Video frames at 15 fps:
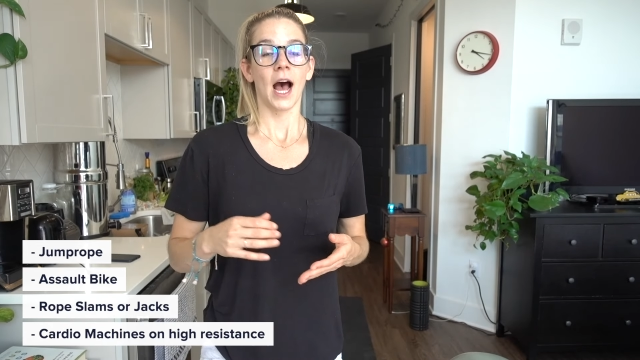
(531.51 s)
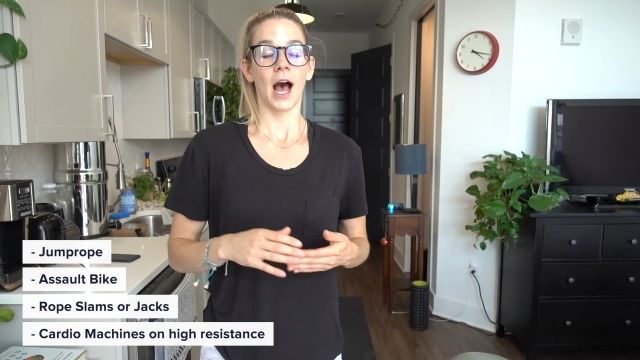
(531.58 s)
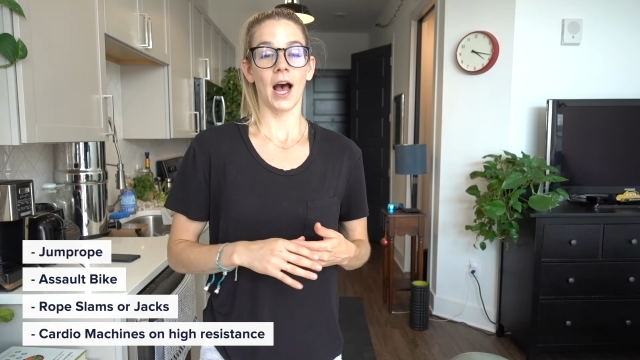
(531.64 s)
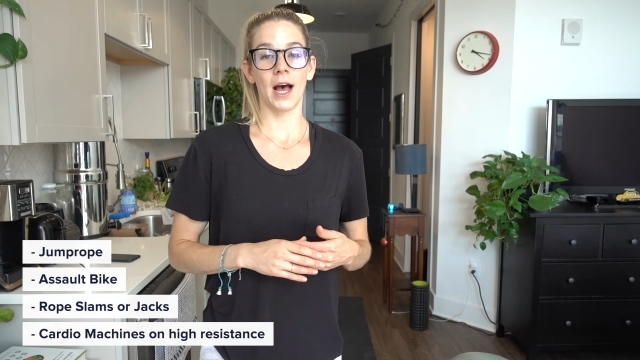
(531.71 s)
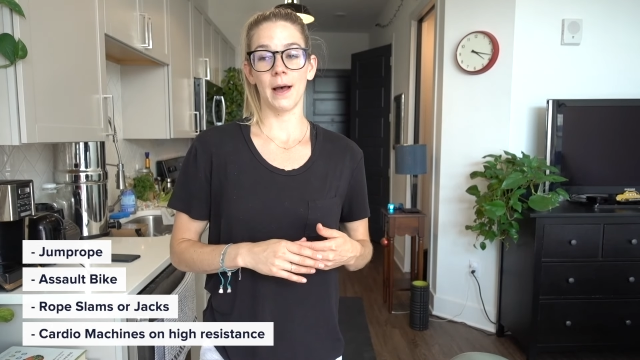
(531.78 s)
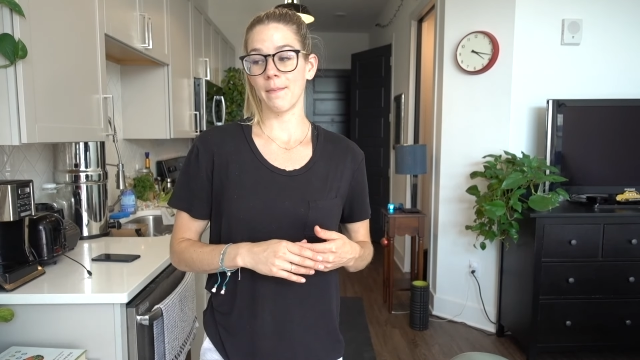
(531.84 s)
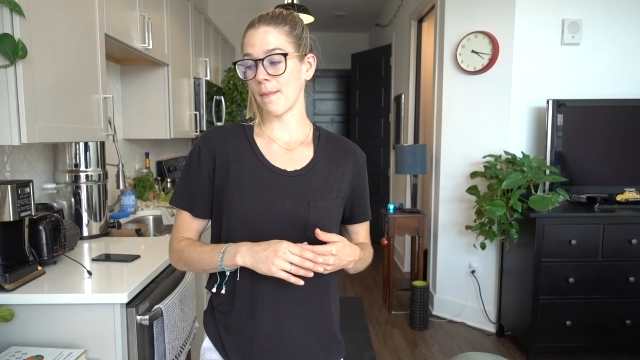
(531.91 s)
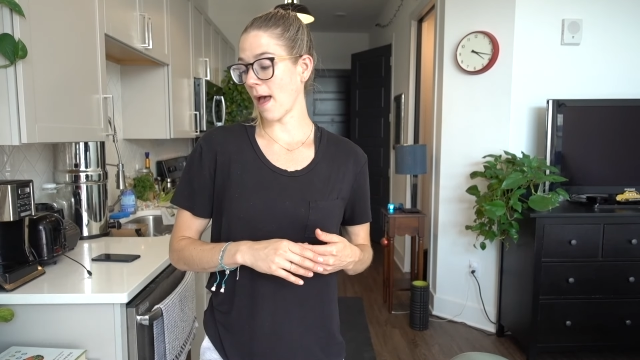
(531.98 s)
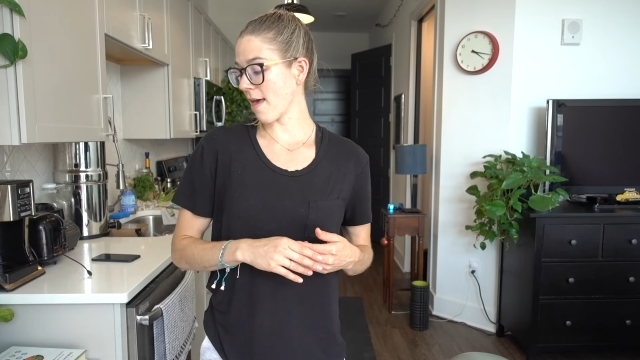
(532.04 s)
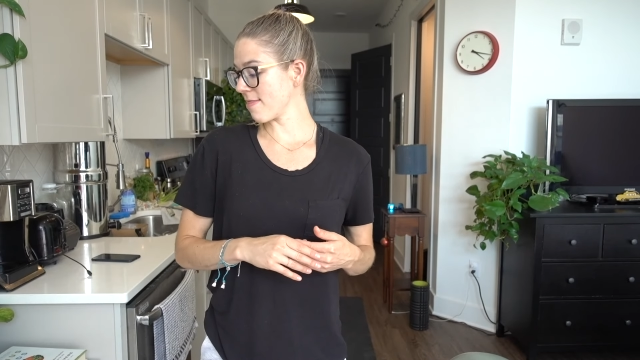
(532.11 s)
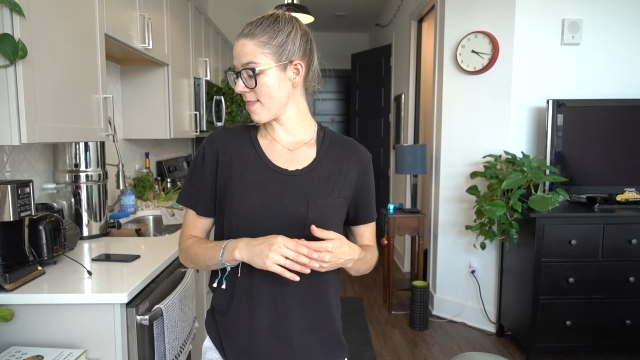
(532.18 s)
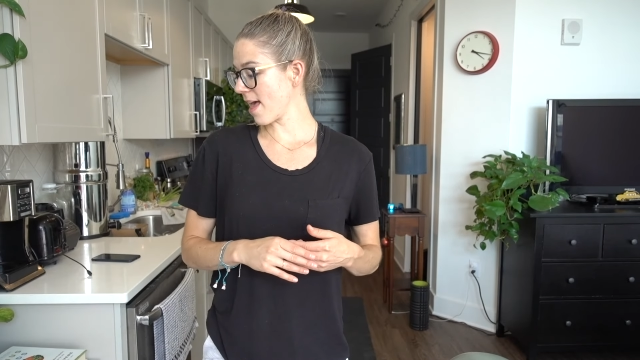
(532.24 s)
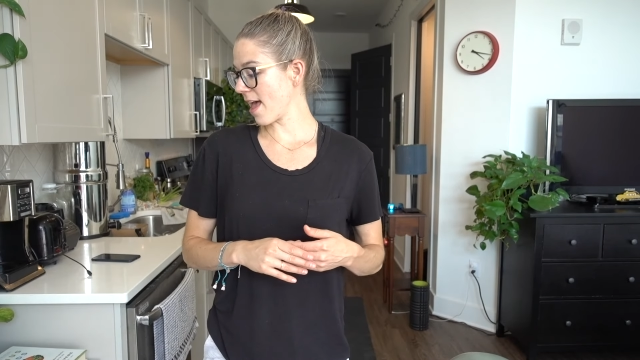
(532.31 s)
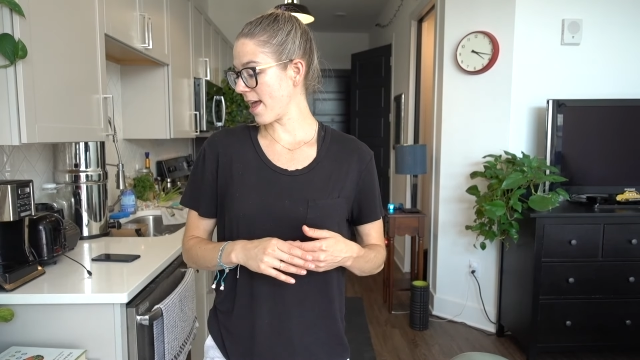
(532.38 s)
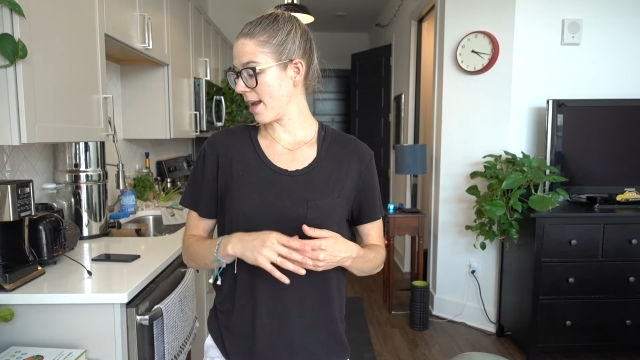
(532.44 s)

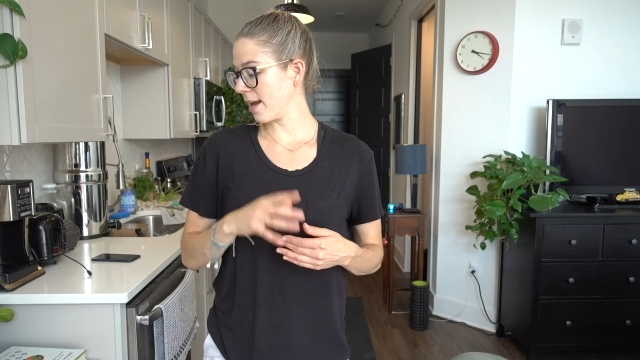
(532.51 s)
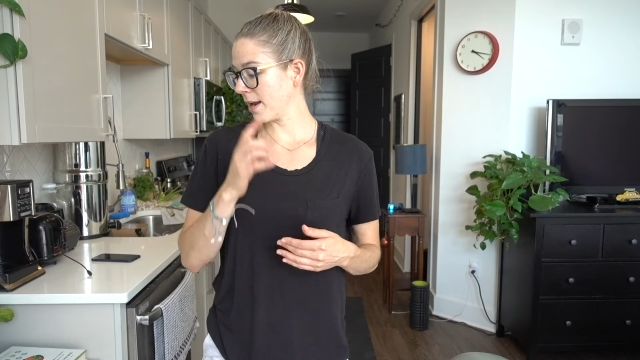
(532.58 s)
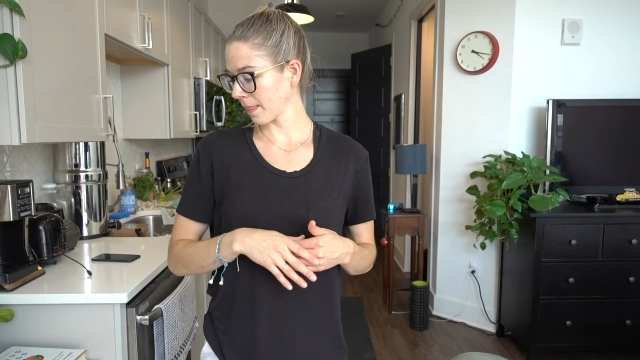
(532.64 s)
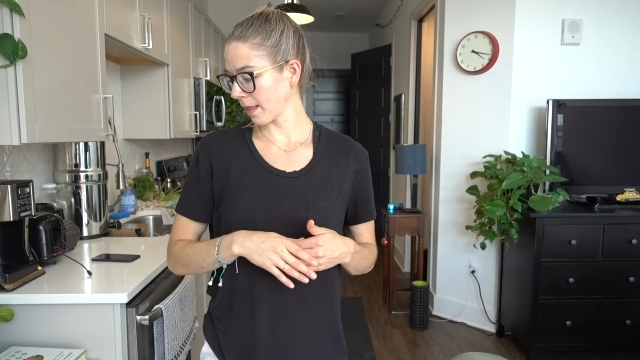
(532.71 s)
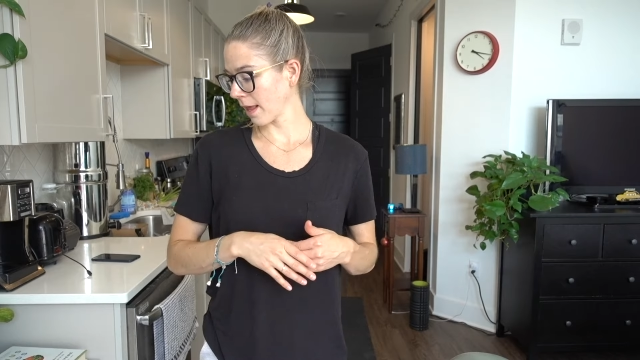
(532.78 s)
And then